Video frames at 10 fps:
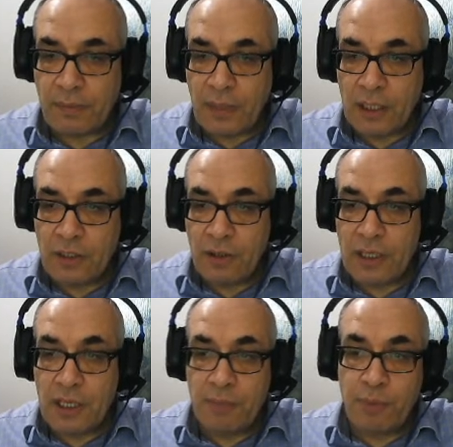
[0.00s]
So it's
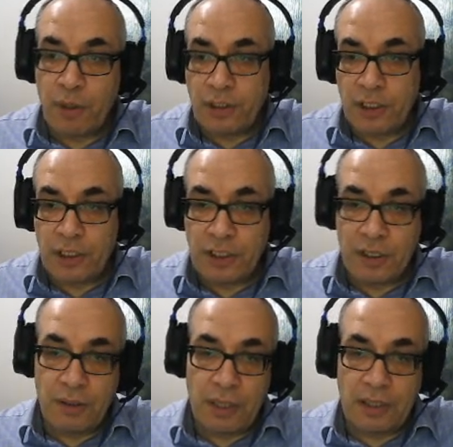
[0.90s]
important
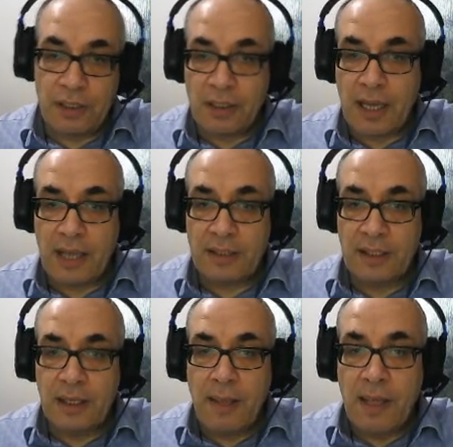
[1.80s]
to understand
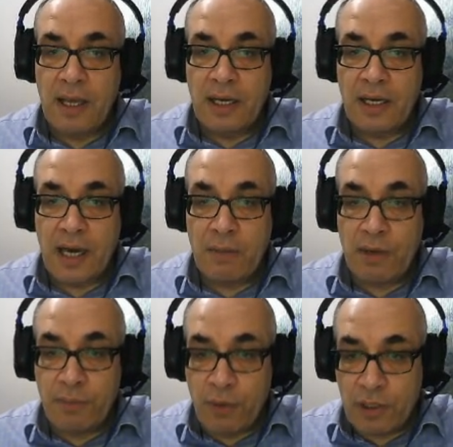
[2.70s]
grammar
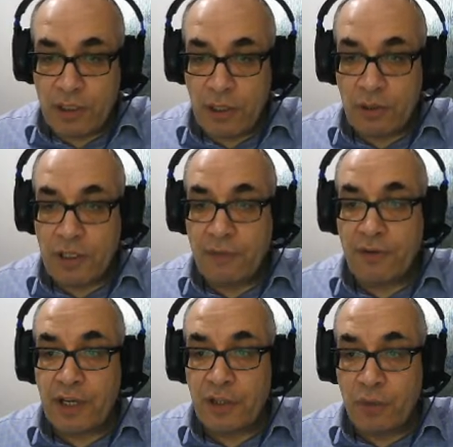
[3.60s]
books use
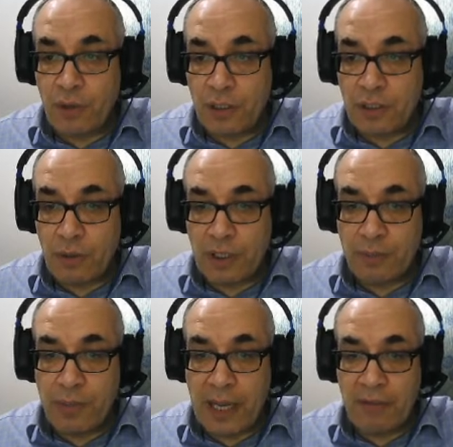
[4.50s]
different words to
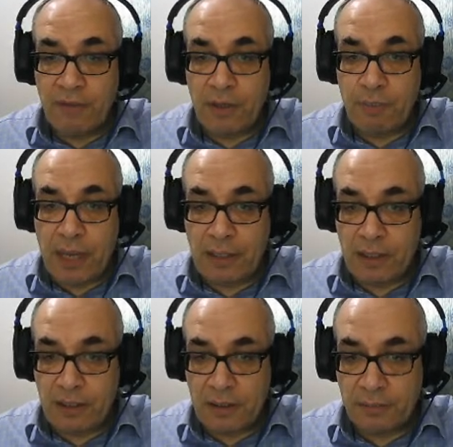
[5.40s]
explain verb
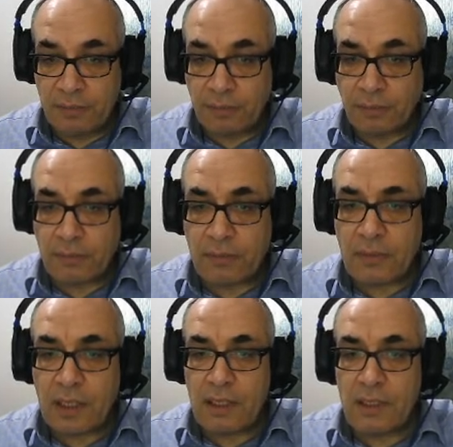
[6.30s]
patterns.
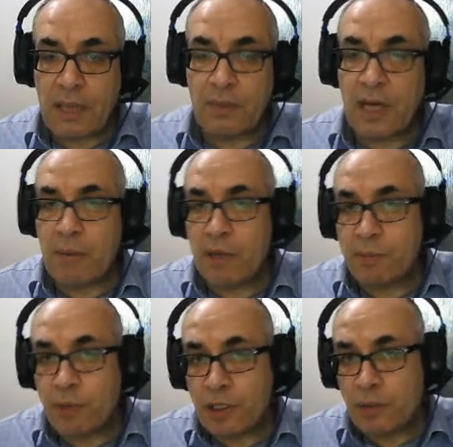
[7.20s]
Some grammar
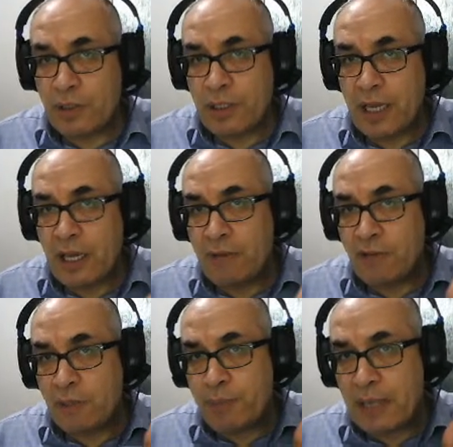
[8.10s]
books would say a
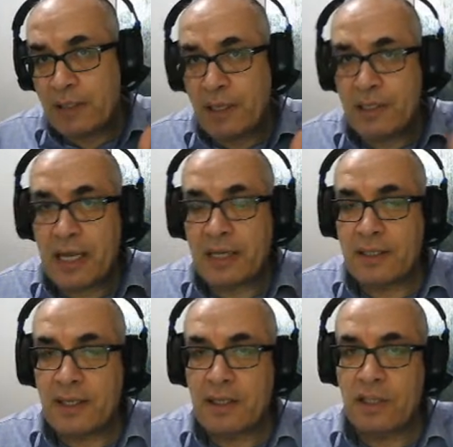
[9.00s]
verb pattern is like a
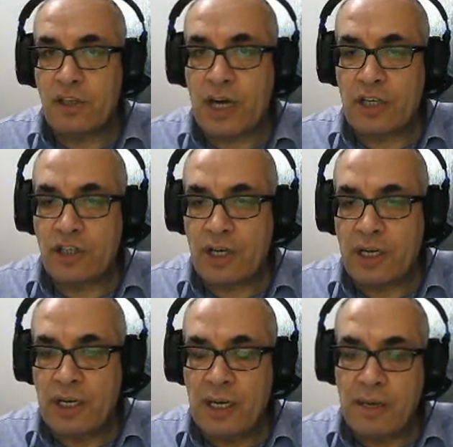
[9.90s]
sentence structure,
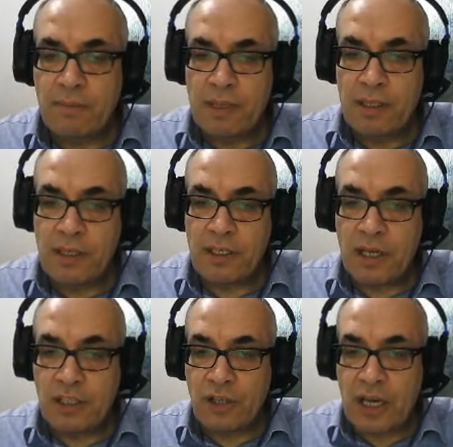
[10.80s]
but this is
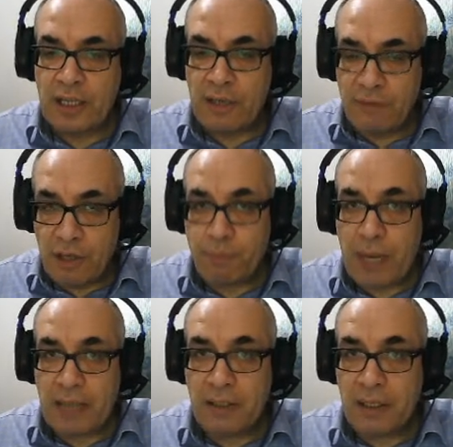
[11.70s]
not right. A verb
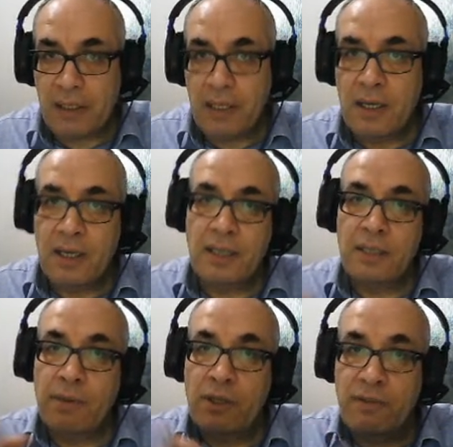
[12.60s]
pattern is
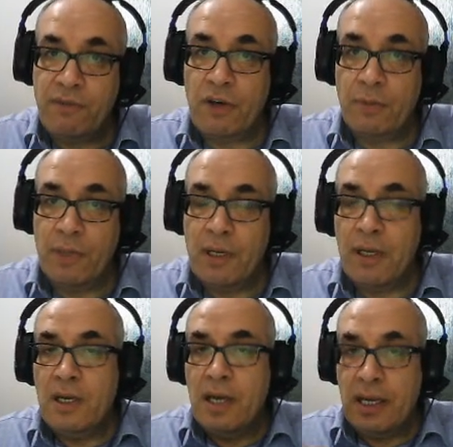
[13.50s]
about the verb.
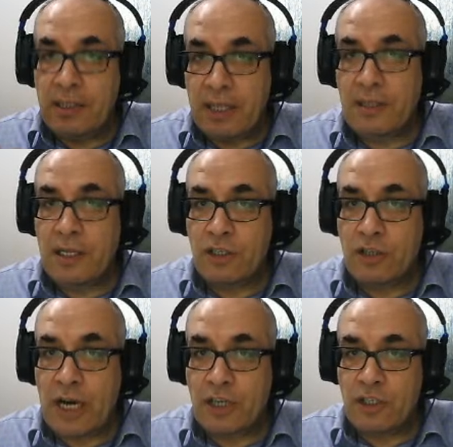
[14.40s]
A sentence
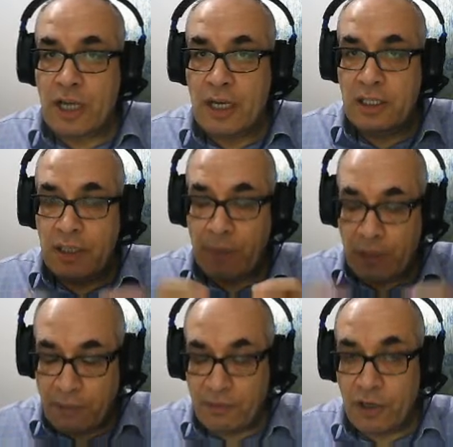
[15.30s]
structure is about the
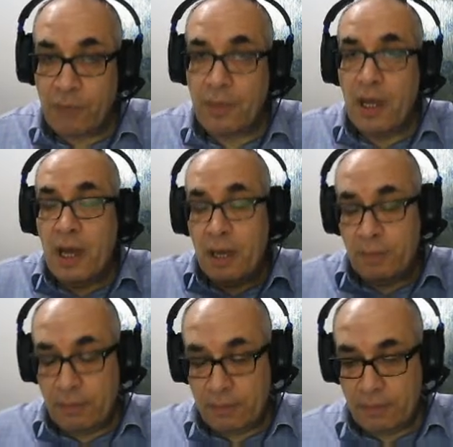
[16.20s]
verb
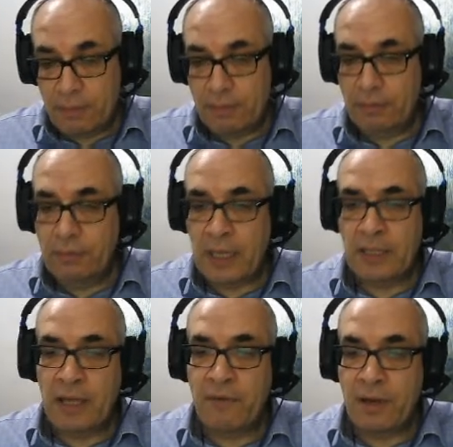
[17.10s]
and
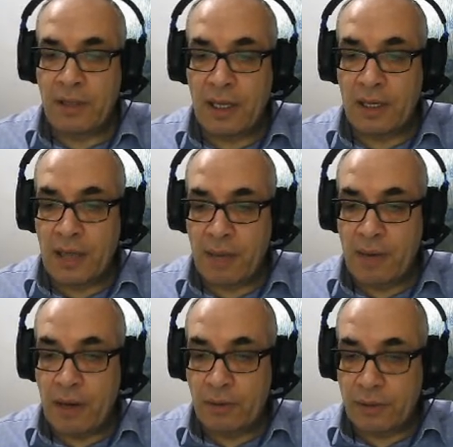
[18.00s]
everything
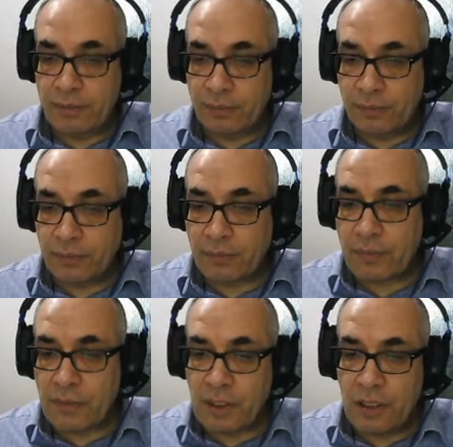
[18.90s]
about,
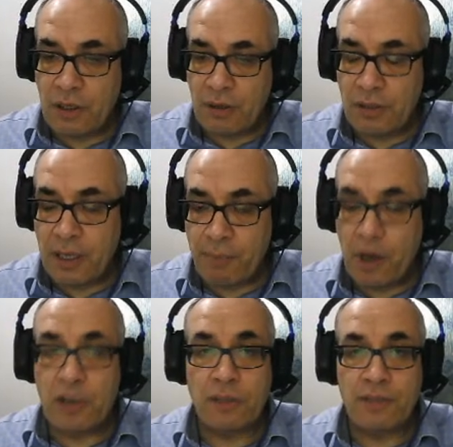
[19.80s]
the
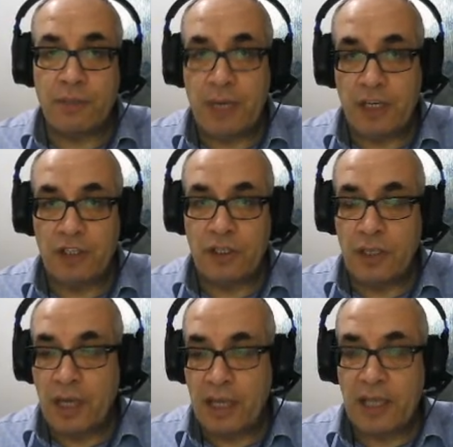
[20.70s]
parts of speech
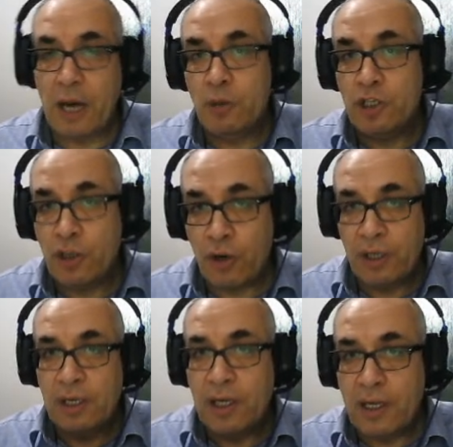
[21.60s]
and how we join
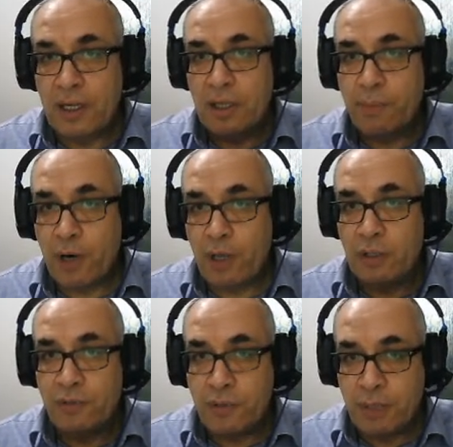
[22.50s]
the parts of
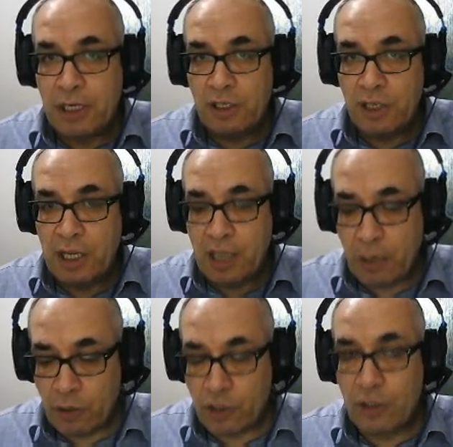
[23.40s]
speech and how
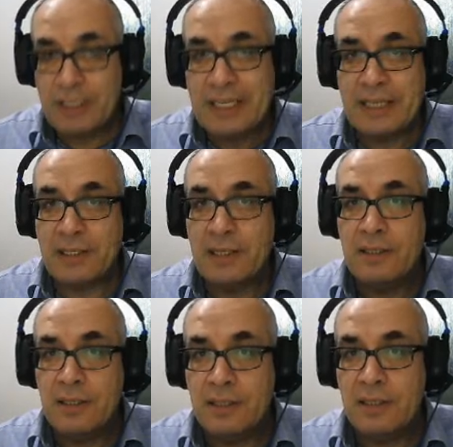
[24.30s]
we join
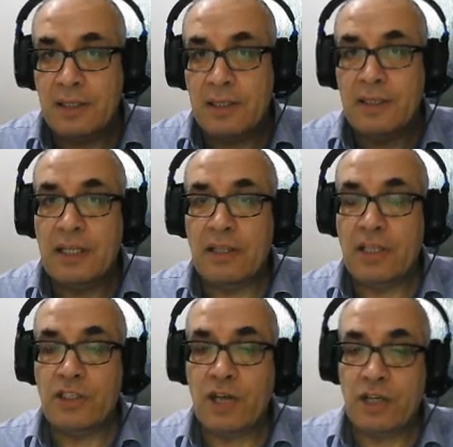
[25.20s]
sentences. This is sentence
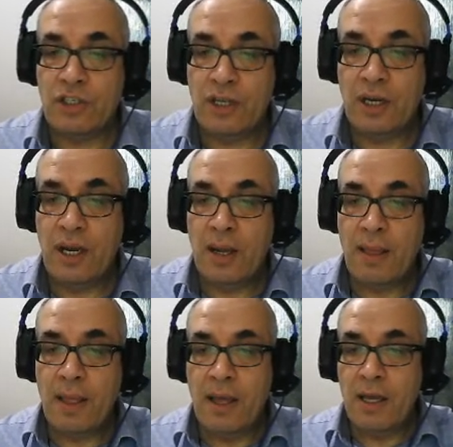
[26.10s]
structure.
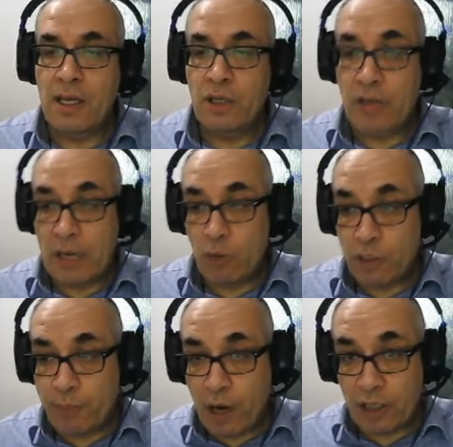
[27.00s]
You can watch
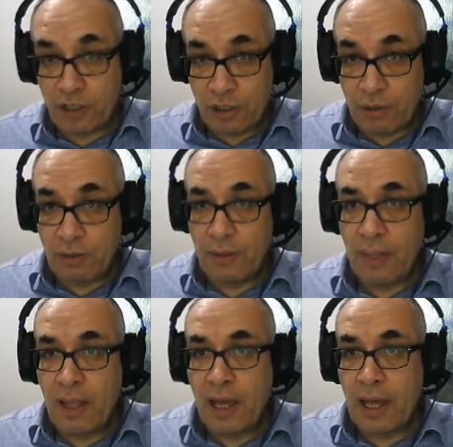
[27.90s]
part 2
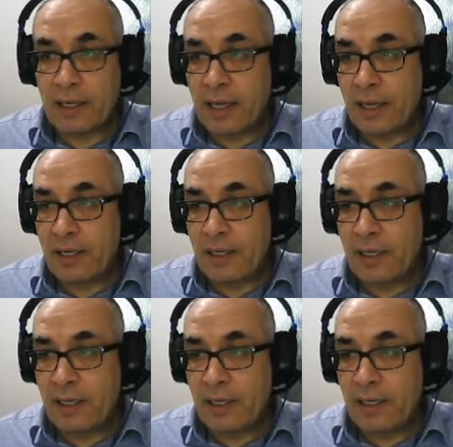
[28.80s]
again